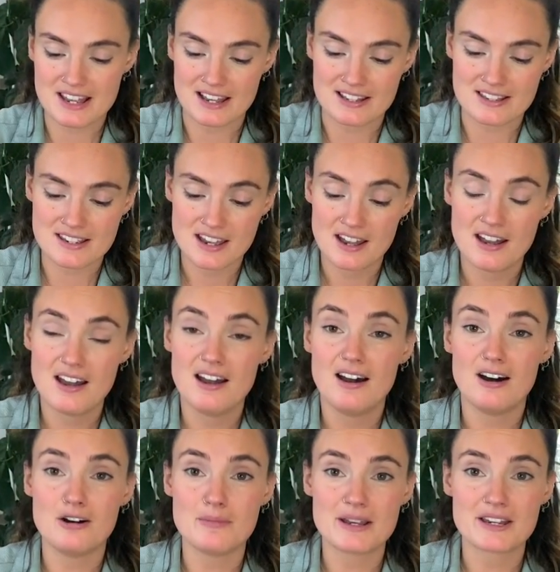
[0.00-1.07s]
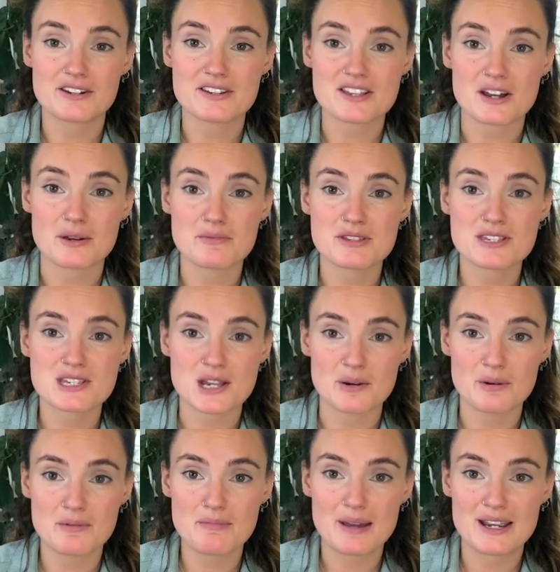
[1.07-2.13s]
And oh my goodness, I was so
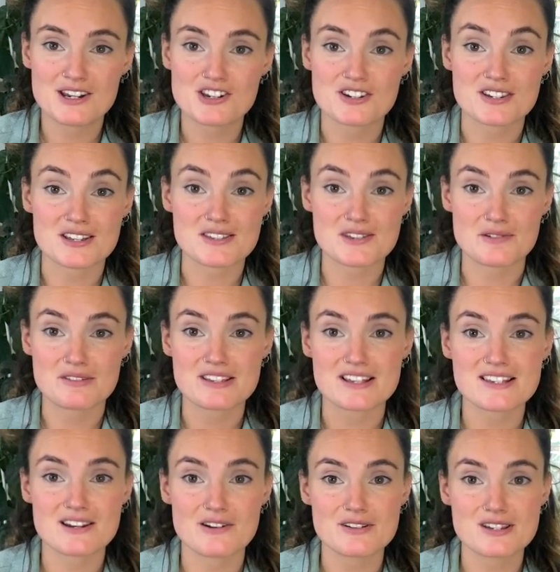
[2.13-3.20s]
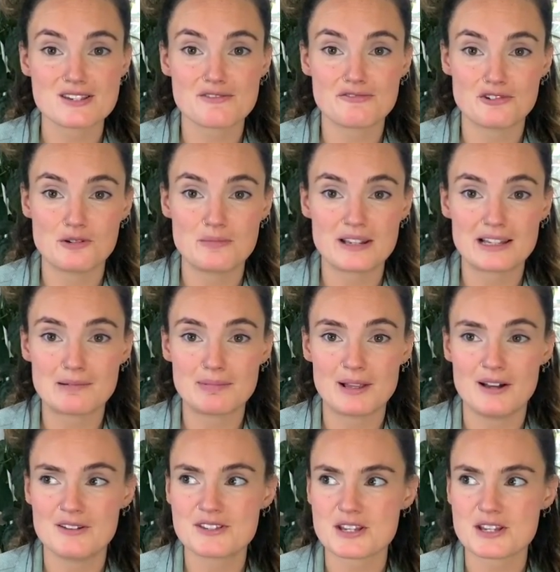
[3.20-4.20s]
impatient as soon as they started to form little plants.